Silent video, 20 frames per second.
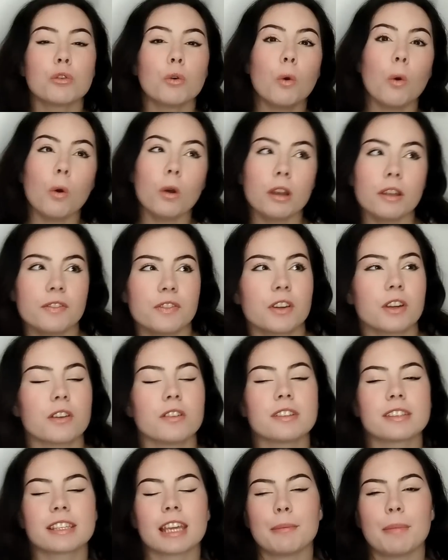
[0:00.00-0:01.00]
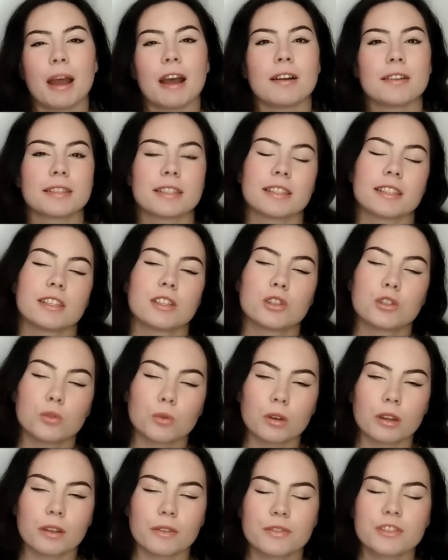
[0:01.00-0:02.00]
So all of the girls came out in these
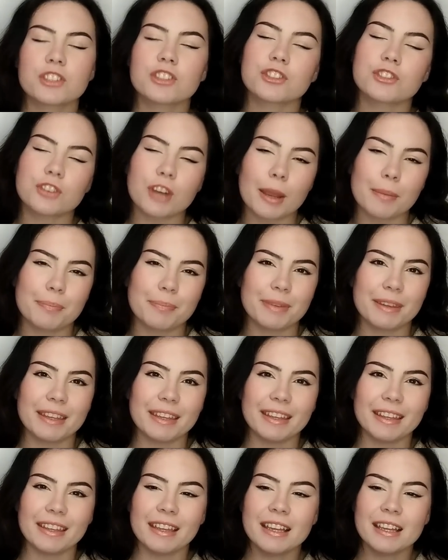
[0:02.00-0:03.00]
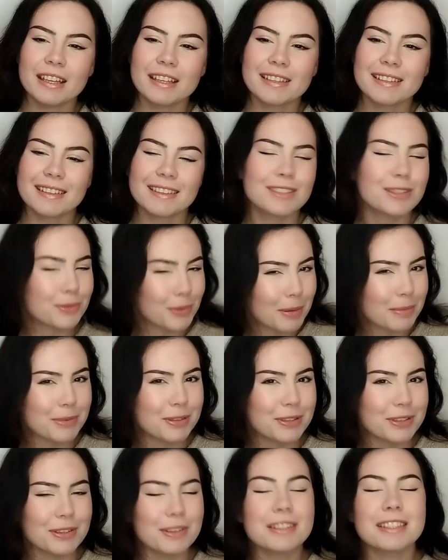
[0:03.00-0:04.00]
sort of strappy
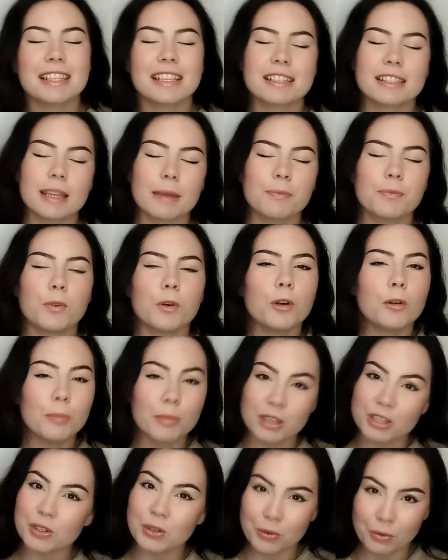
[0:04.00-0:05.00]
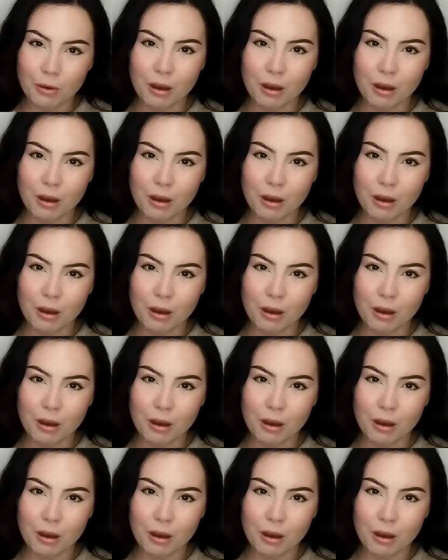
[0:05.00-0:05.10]
swimsuits, except for Miss